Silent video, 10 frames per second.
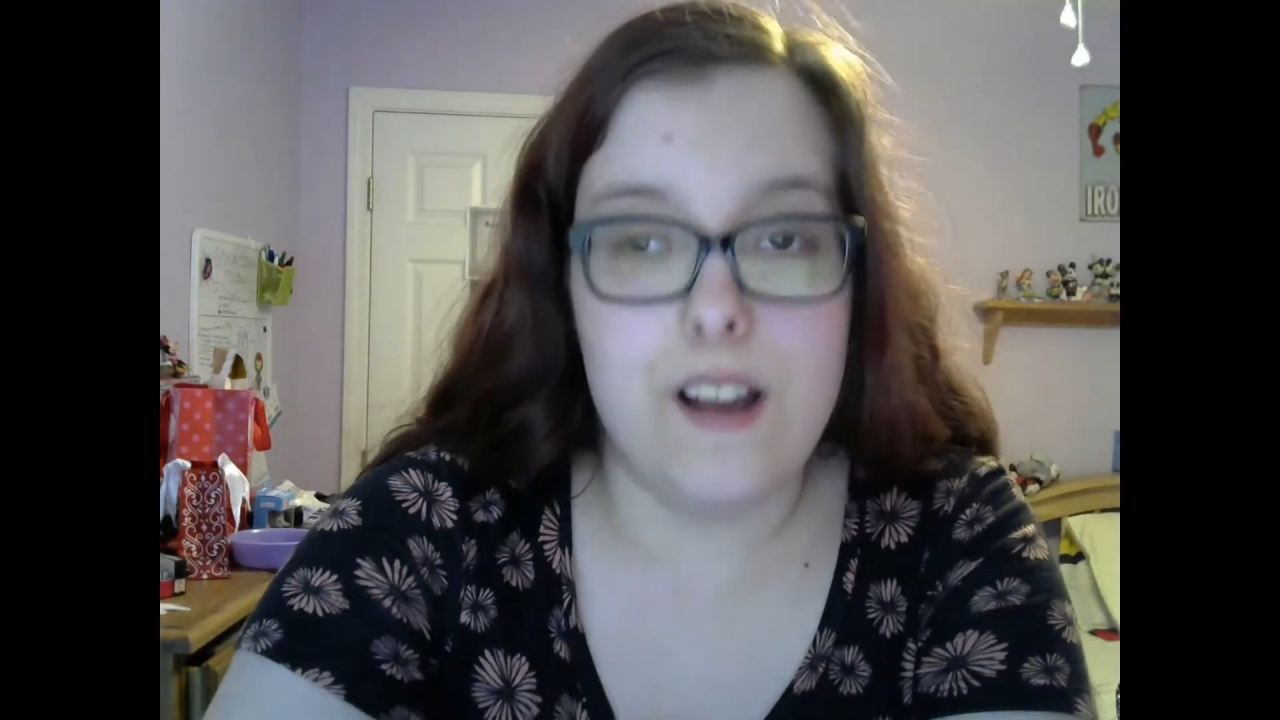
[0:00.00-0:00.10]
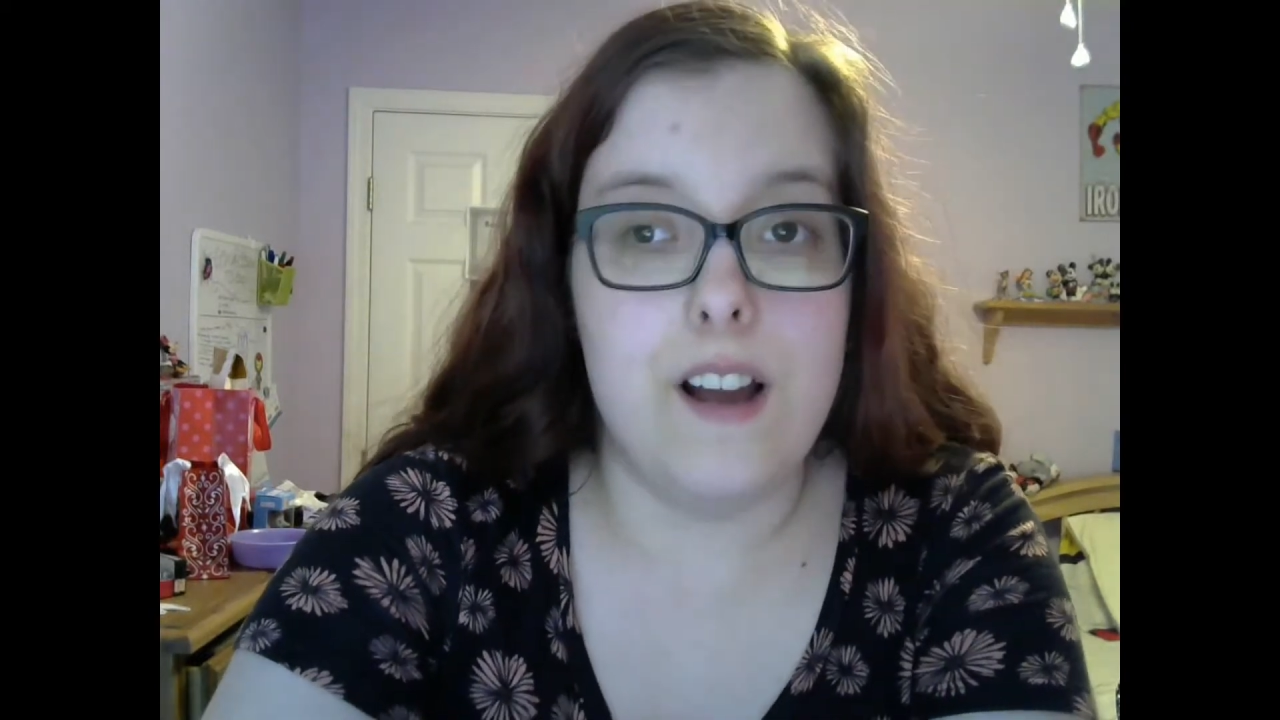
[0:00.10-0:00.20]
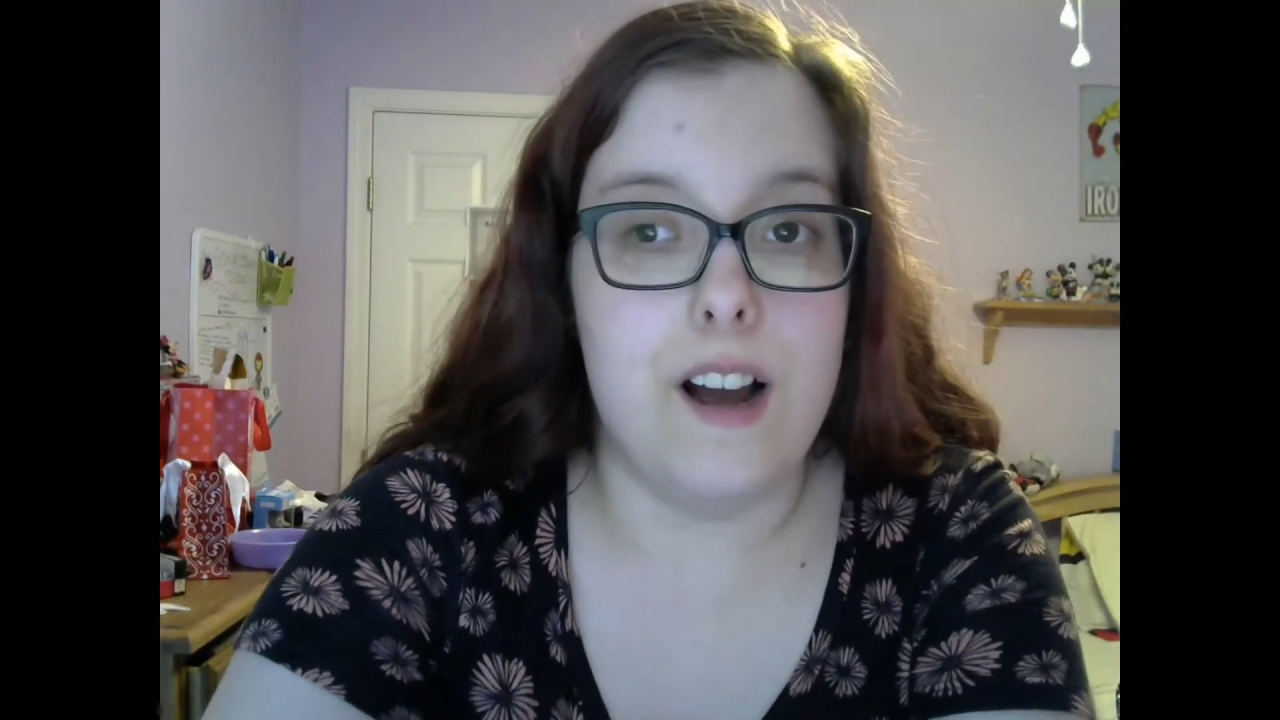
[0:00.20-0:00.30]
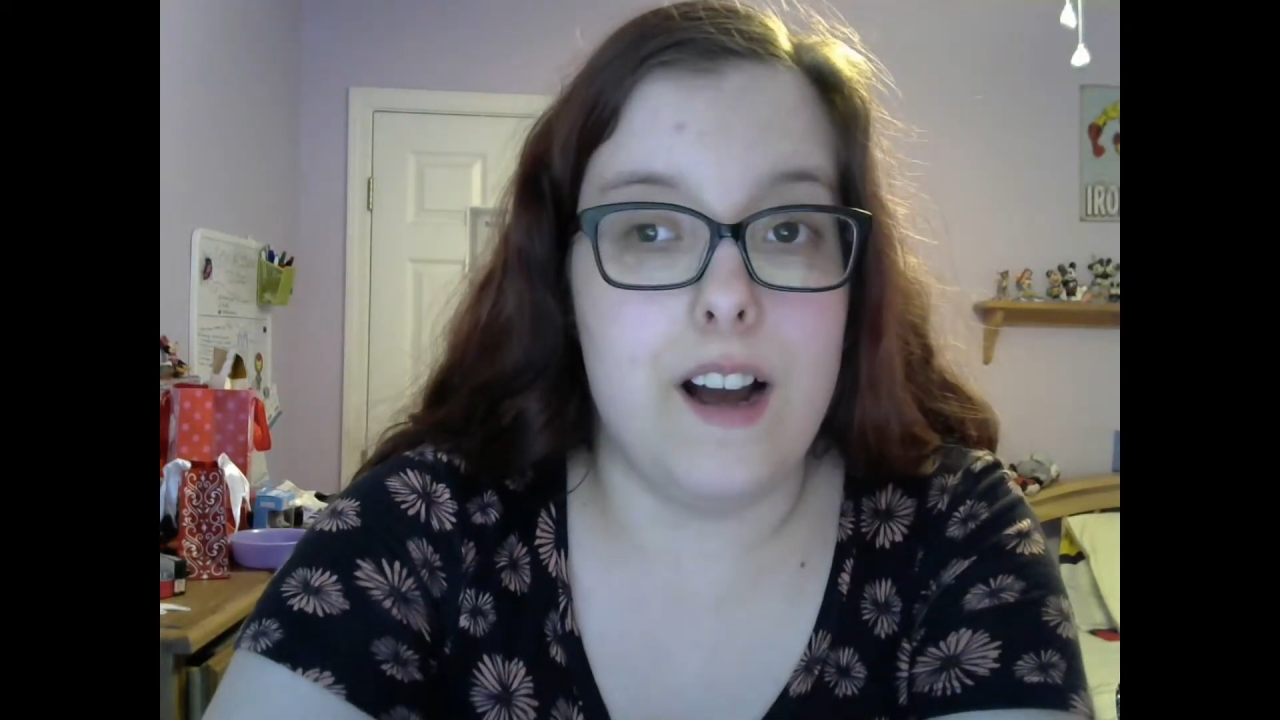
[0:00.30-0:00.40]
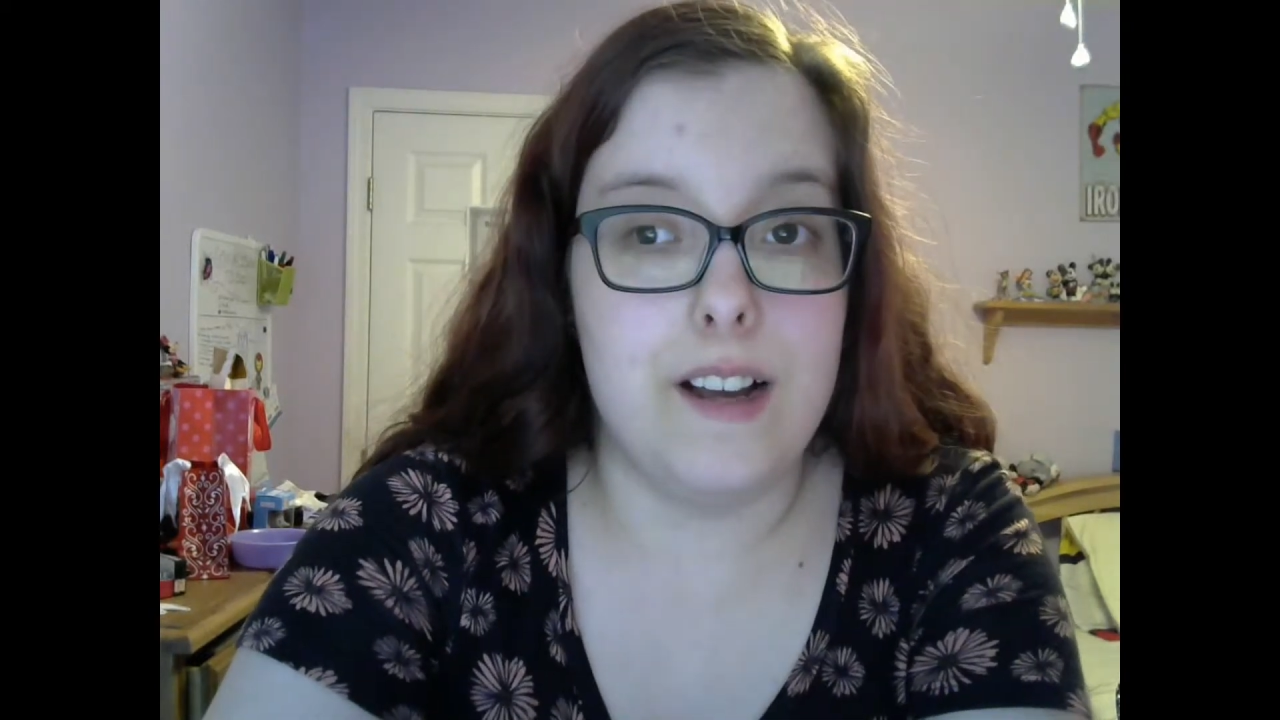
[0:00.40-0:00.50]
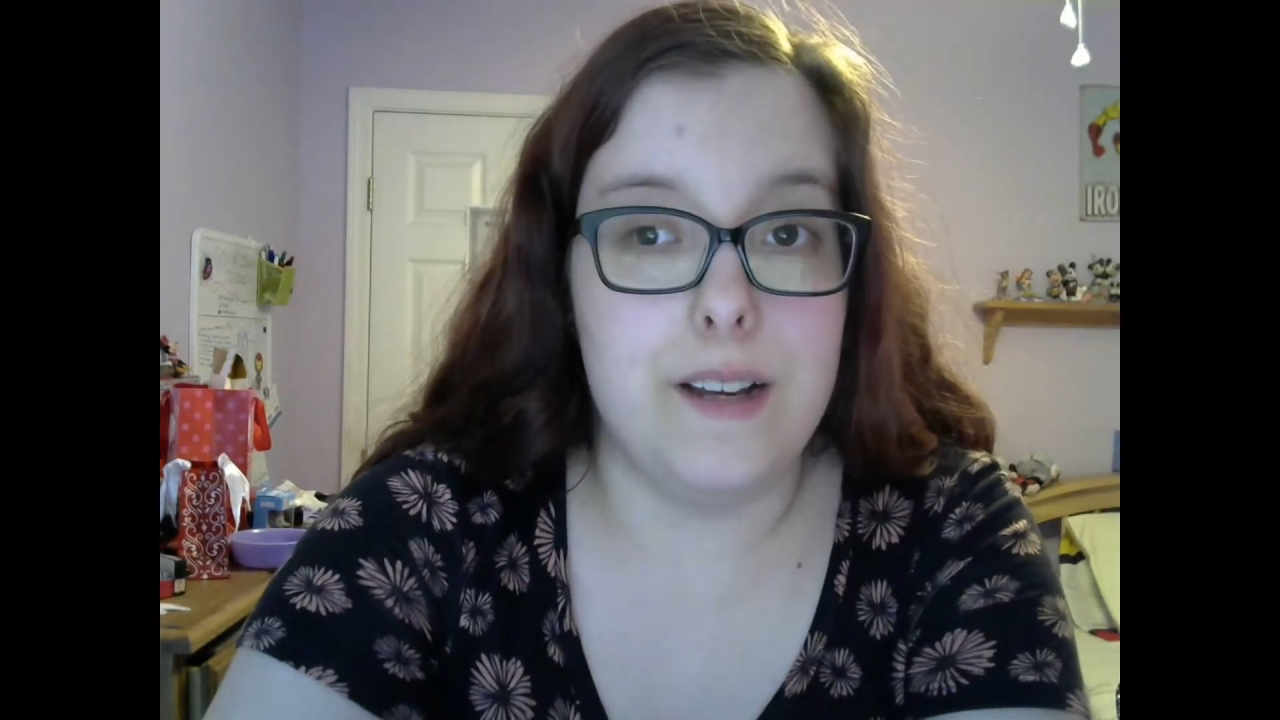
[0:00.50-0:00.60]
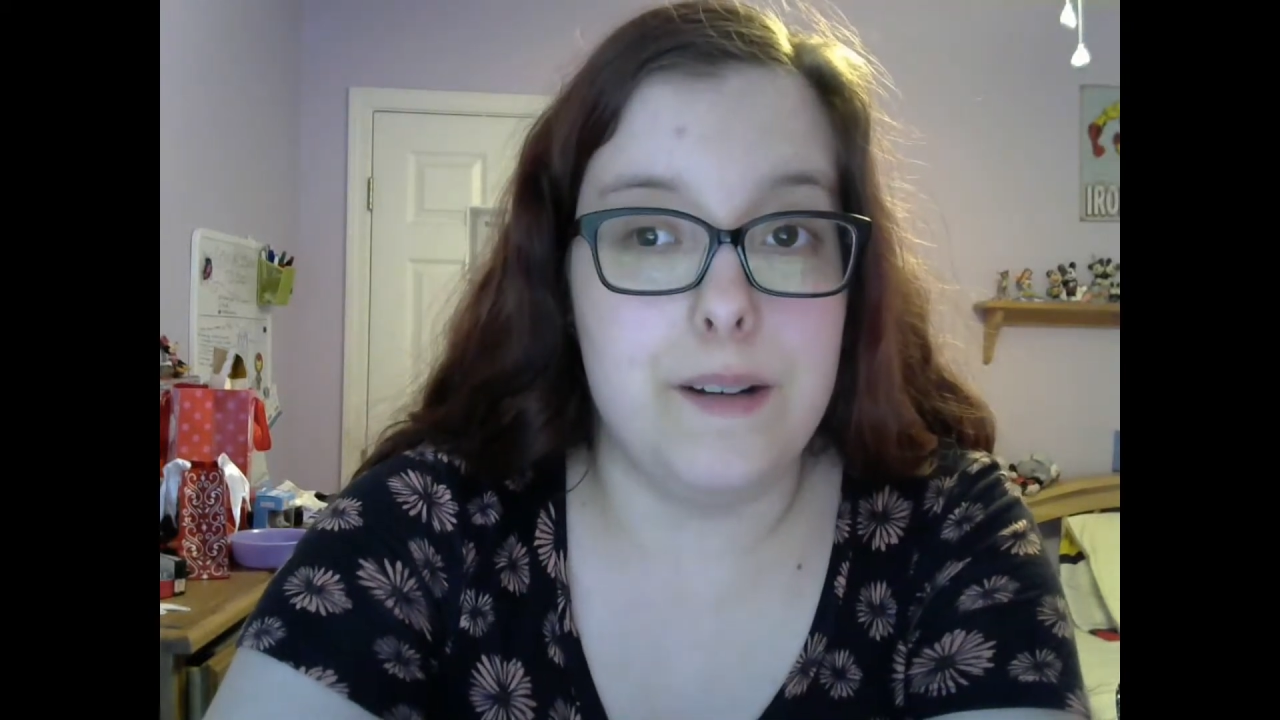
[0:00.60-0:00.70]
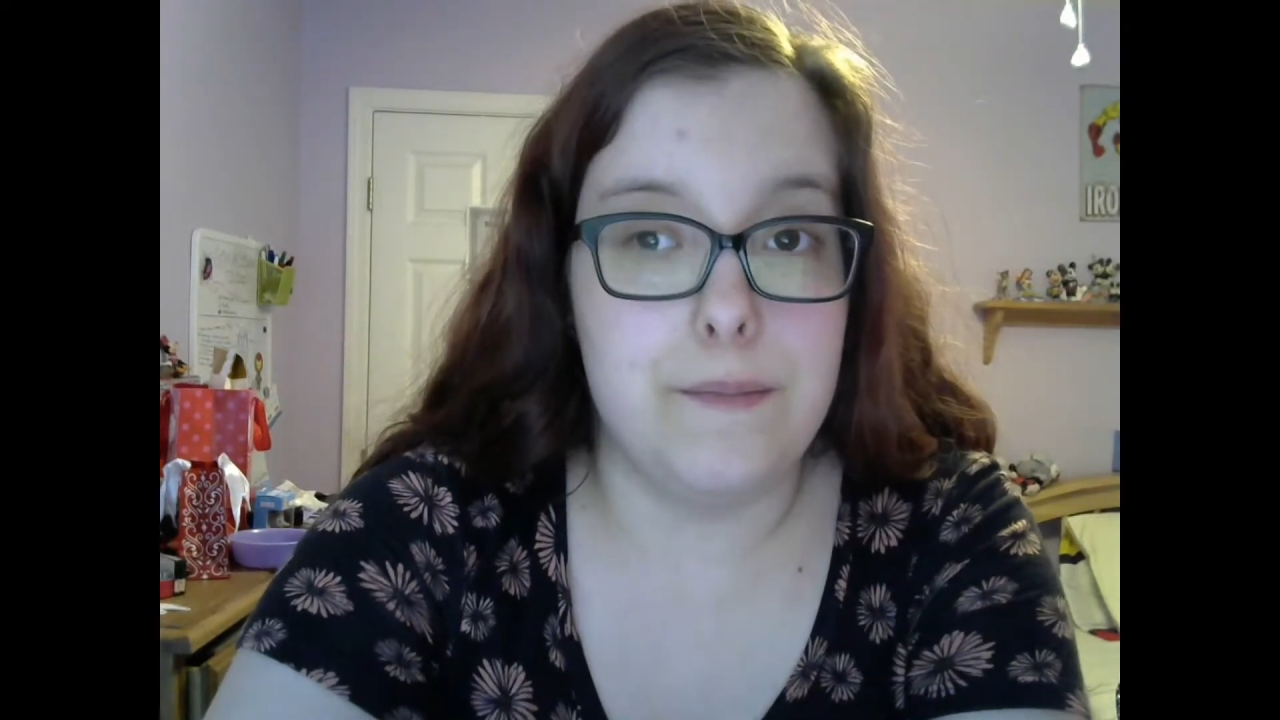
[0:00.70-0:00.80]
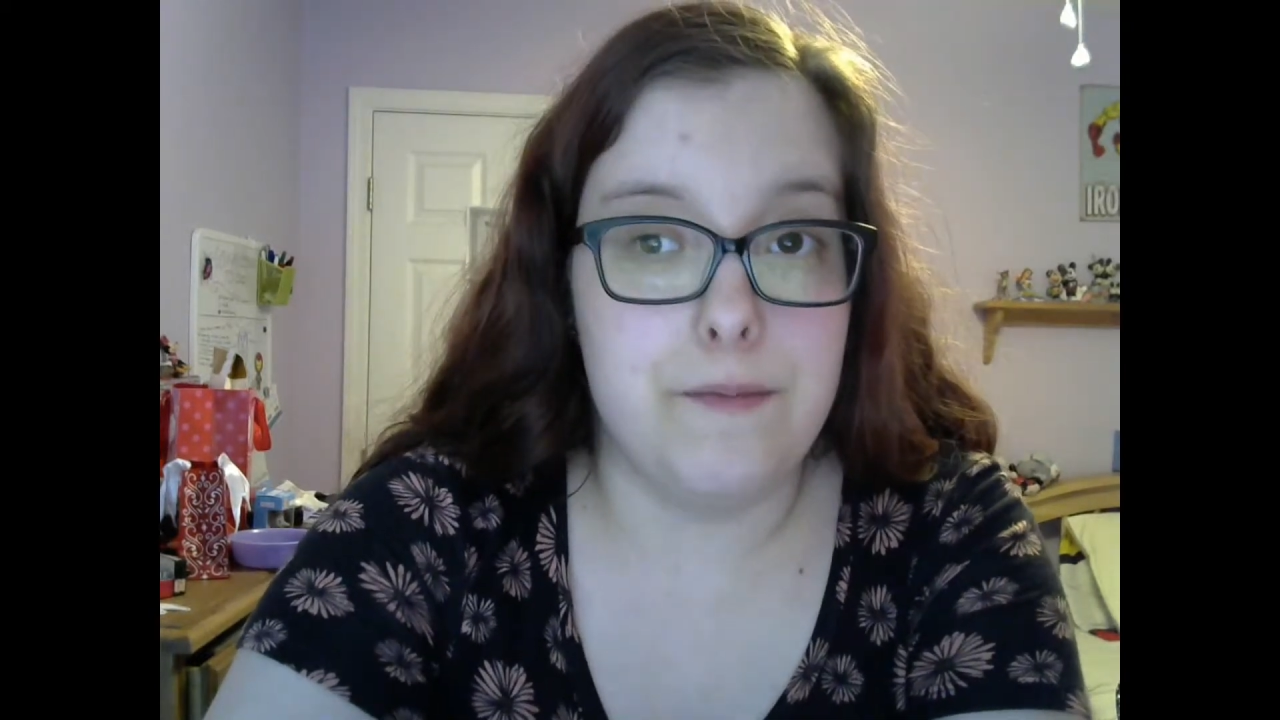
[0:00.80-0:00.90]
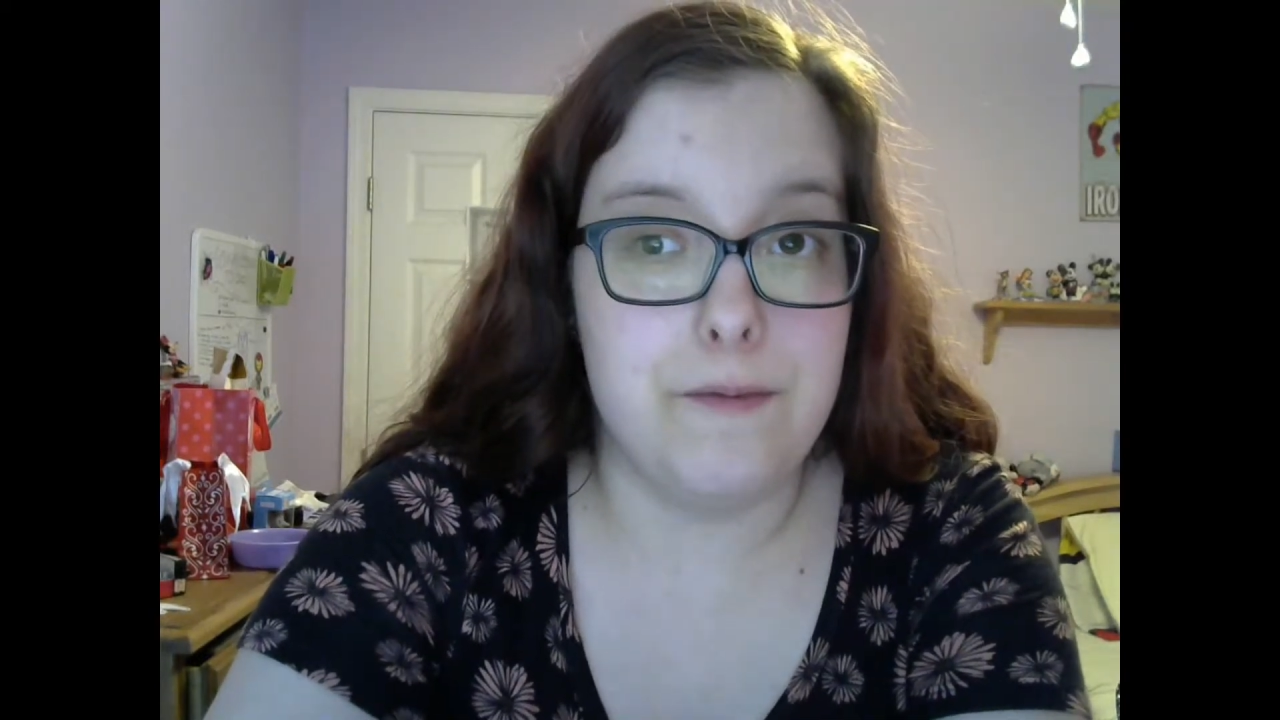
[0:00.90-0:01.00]
I
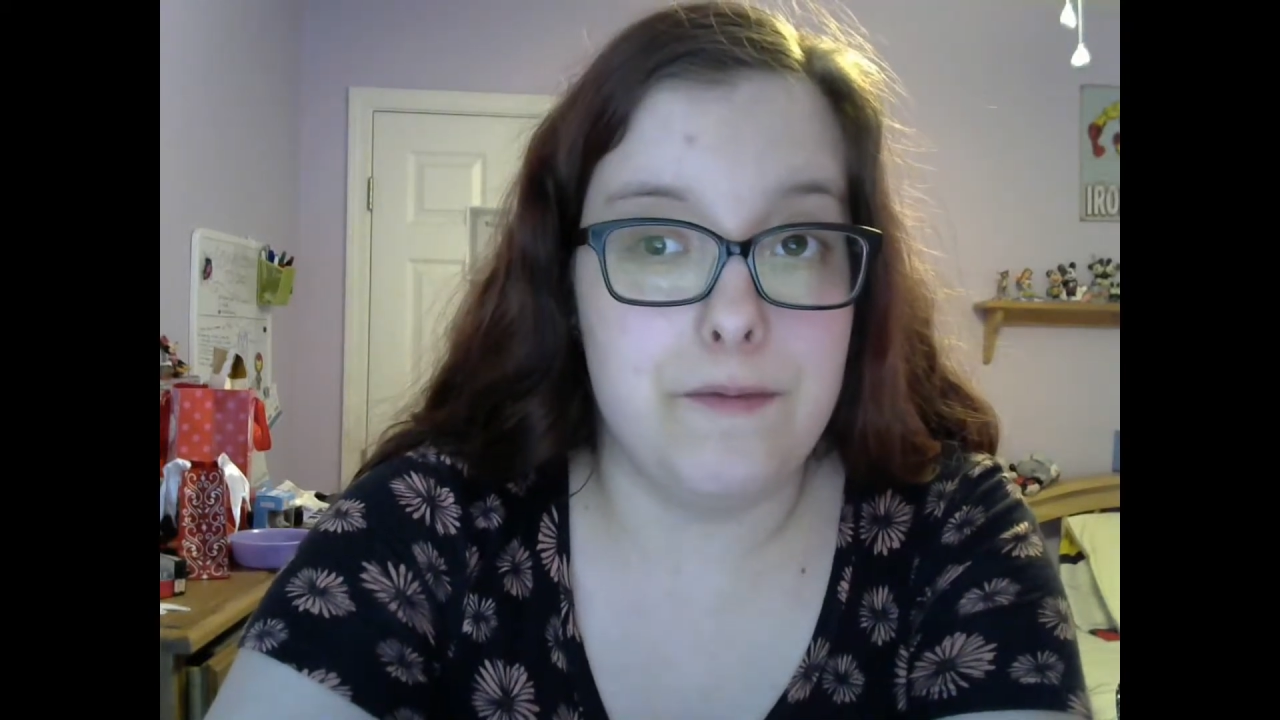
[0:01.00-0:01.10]
am